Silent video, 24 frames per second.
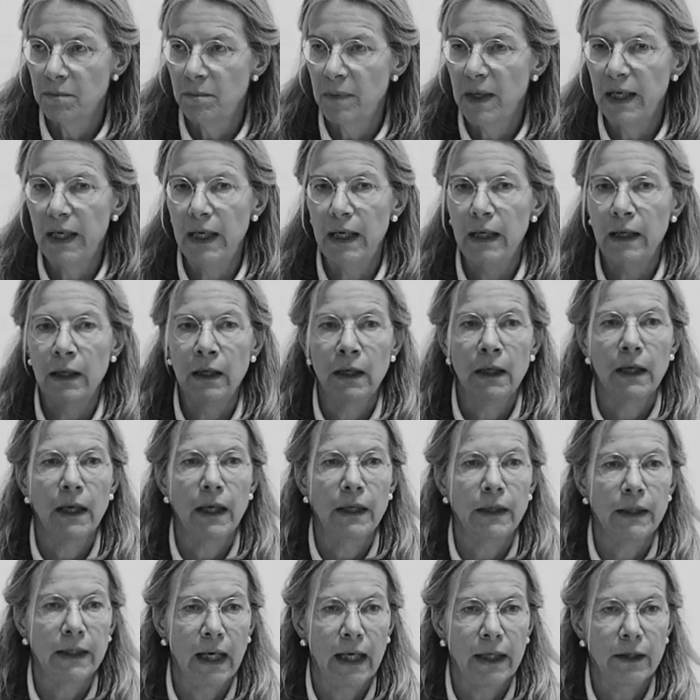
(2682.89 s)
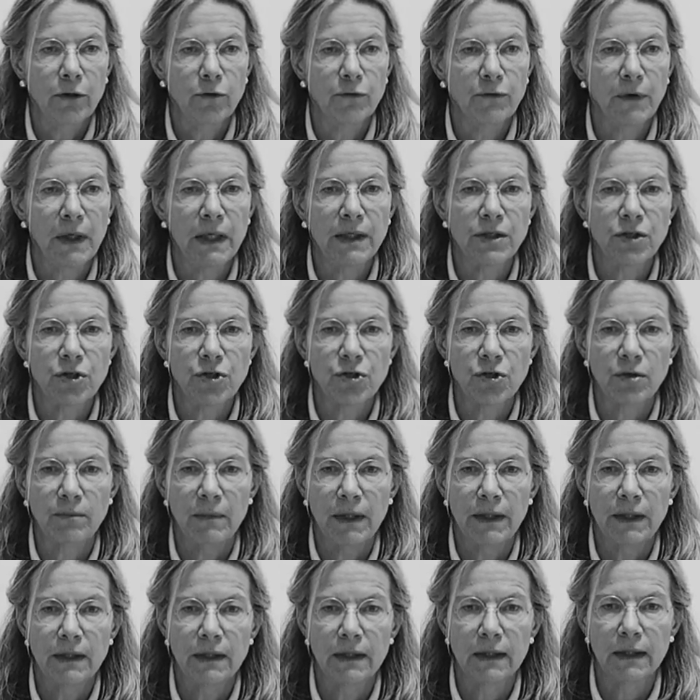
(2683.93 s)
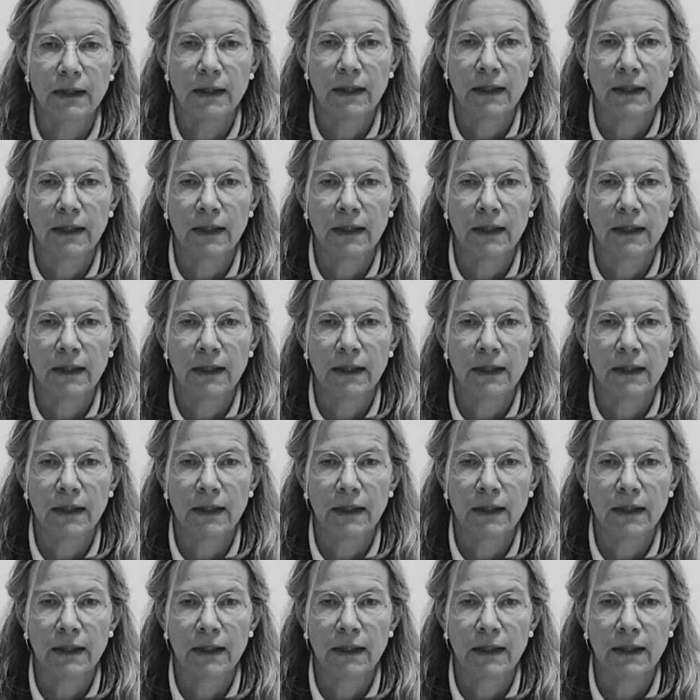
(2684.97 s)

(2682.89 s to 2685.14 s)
play any kind of instrument.